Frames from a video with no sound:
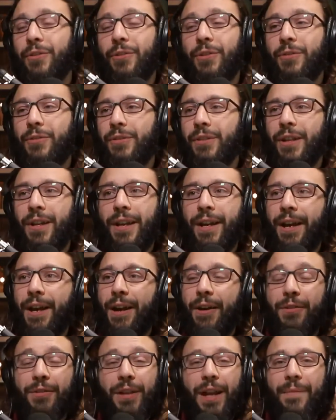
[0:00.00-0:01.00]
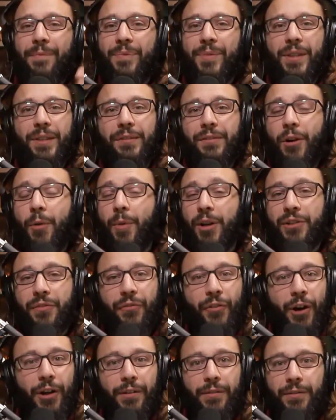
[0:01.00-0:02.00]
And it was, it was so much
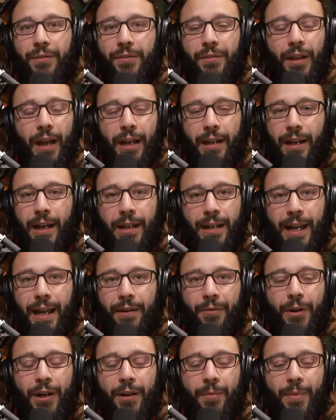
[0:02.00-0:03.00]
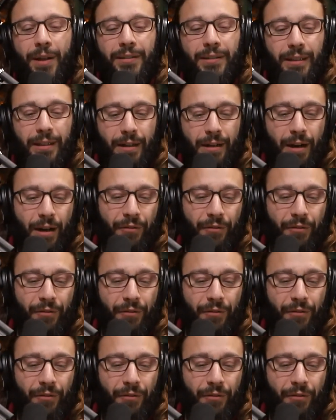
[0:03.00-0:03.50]
fun. I, I can't recommend it enough.